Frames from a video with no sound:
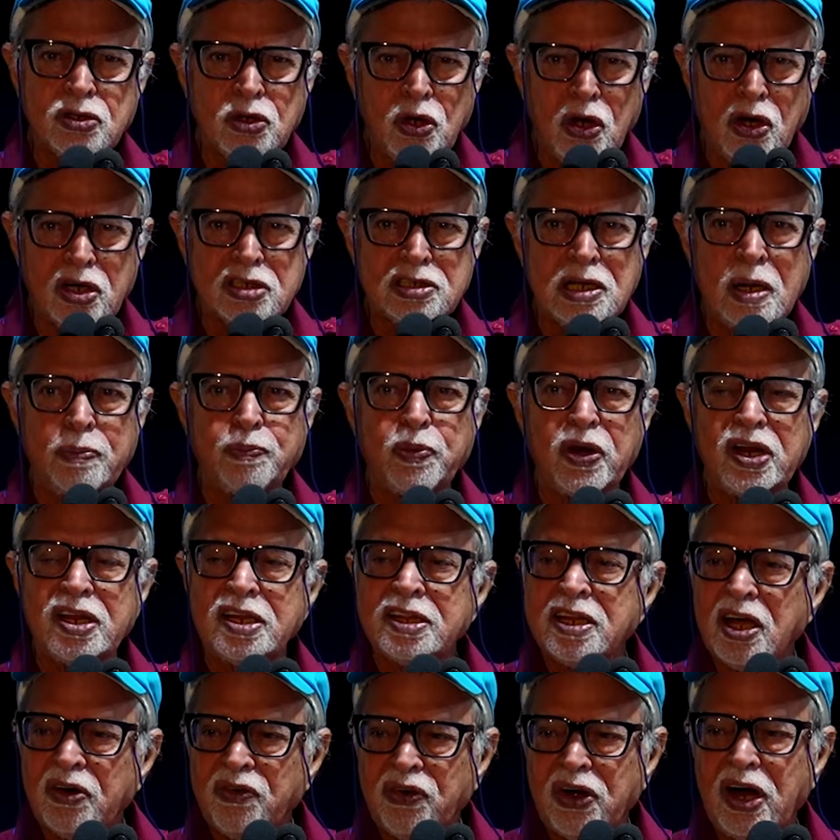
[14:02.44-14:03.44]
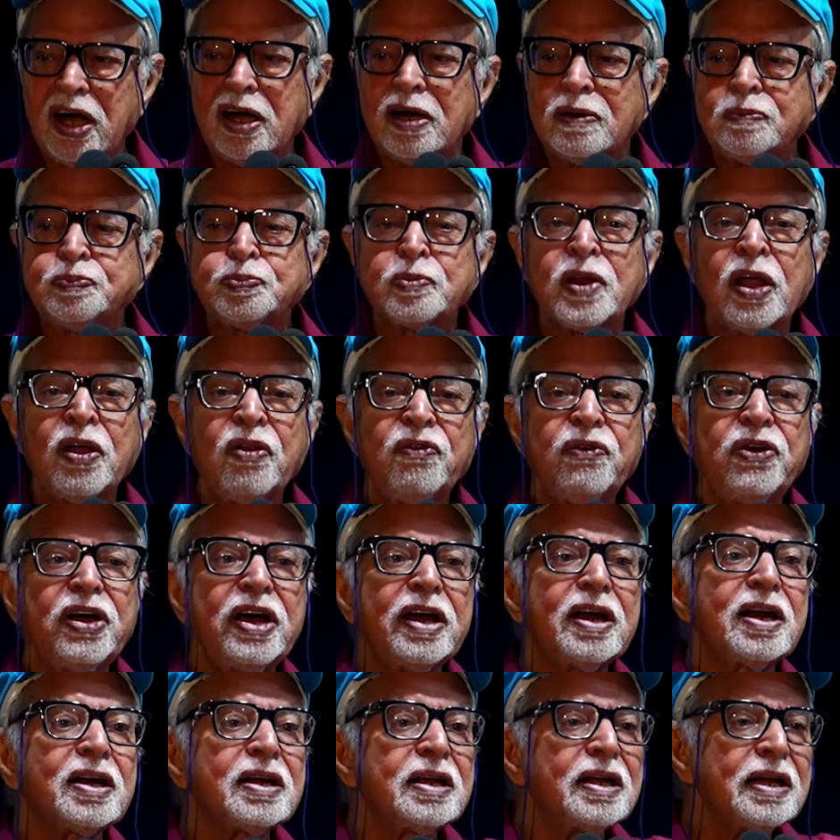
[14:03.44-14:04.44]
is no example in the world
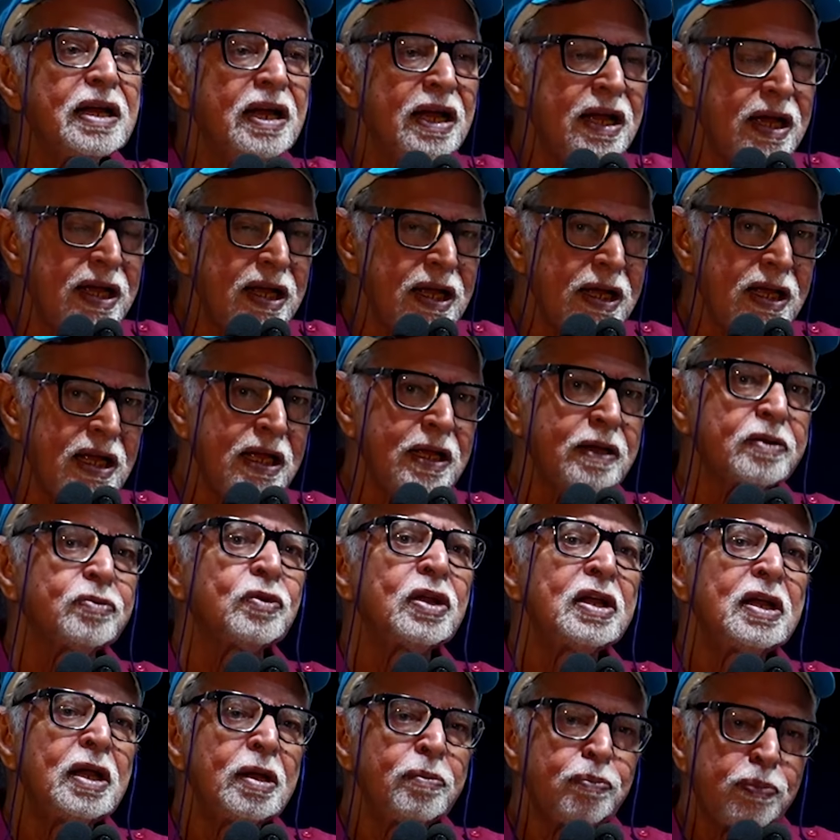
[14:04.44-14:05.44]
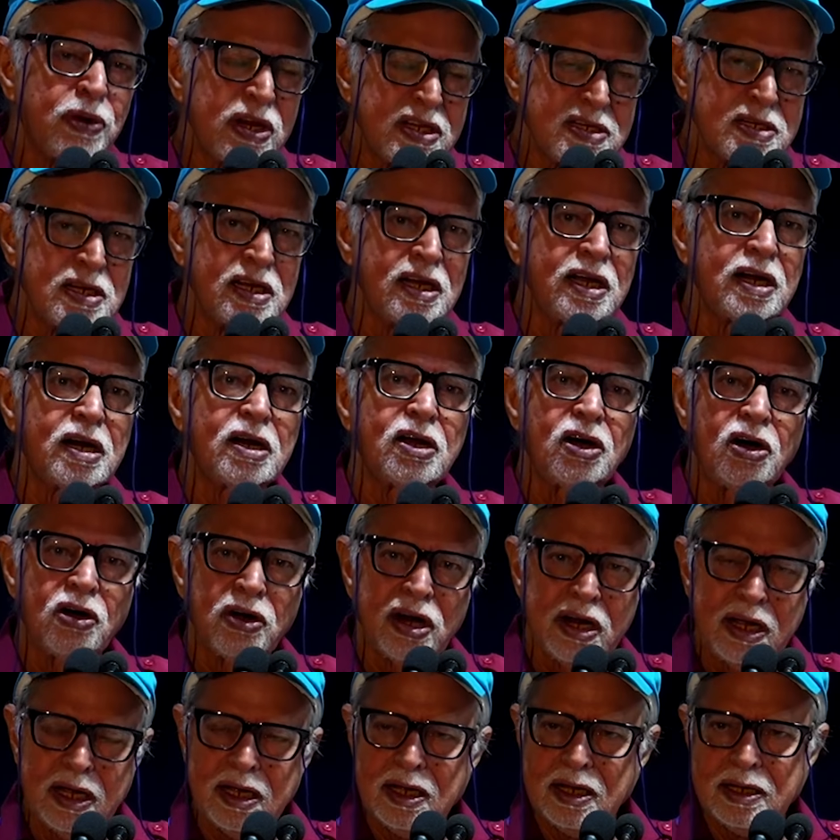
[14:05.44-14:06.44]
where a prisoner or
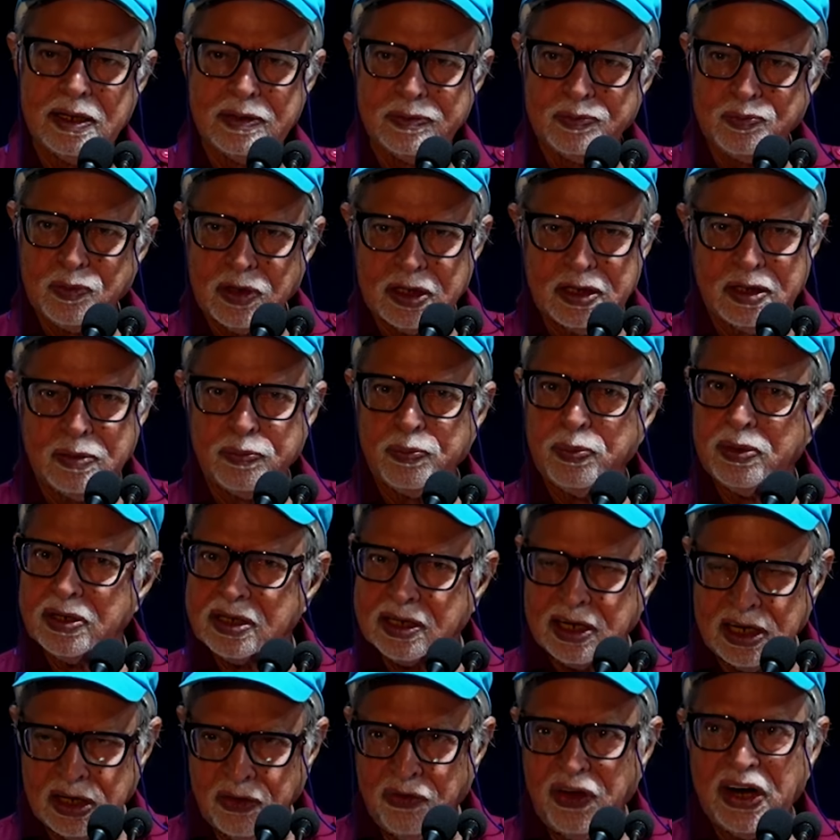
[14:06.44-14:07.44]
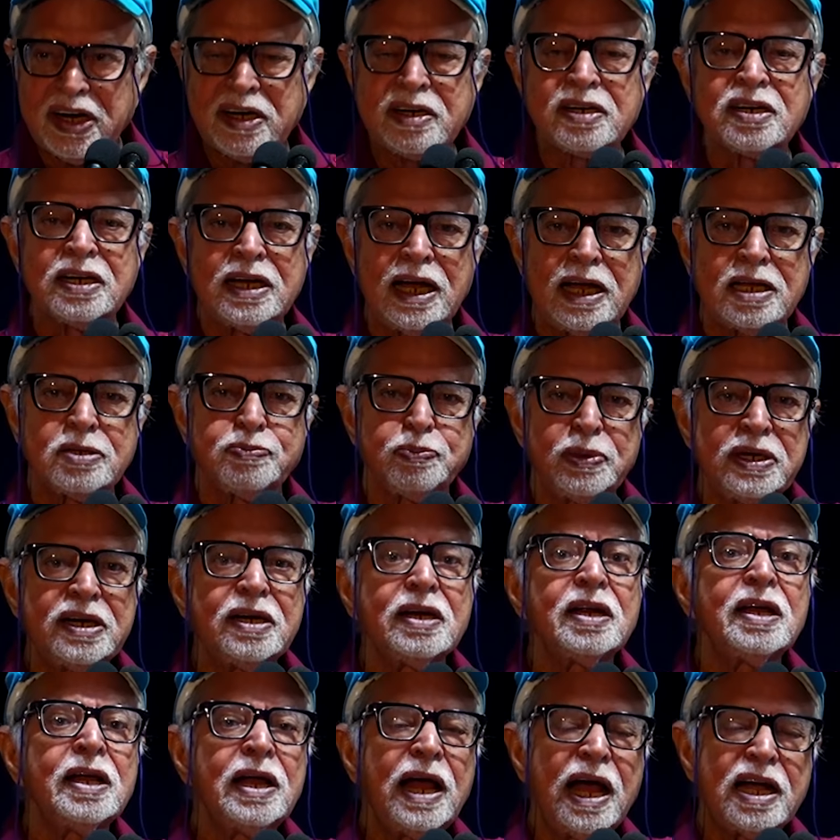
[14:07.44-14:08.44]
a convict has
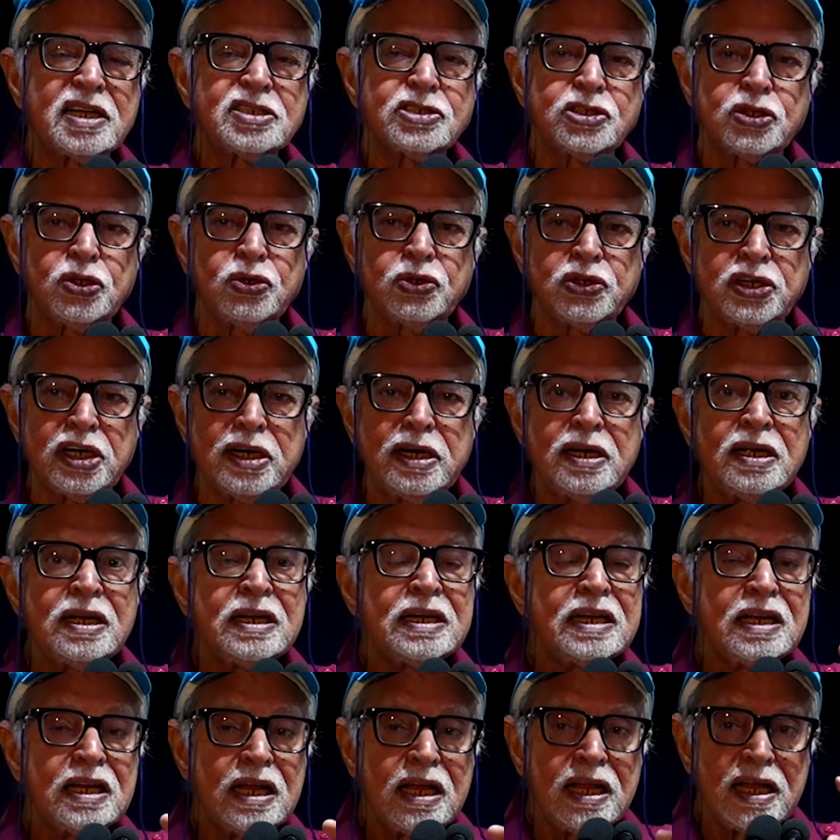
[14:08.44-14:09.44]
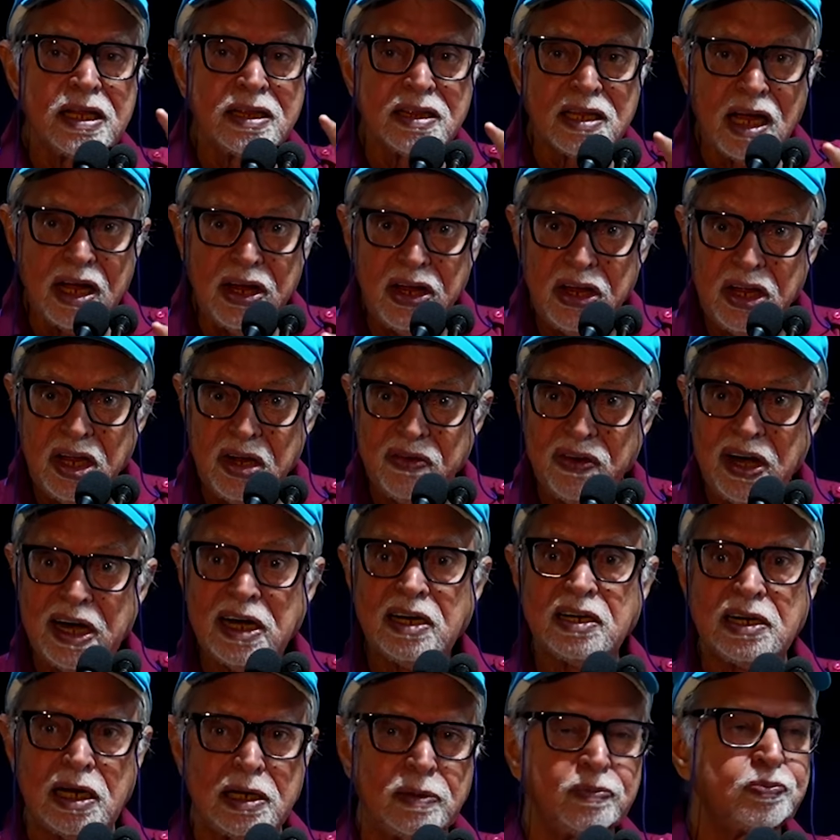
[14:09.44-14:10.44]
been executed in the
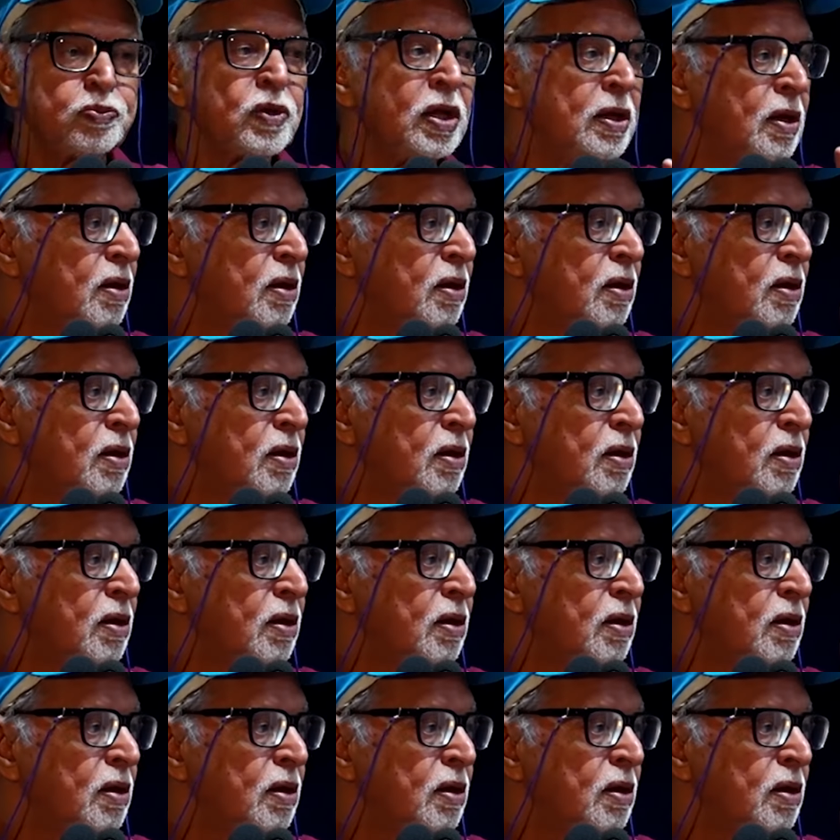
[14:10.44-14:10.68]
evening time.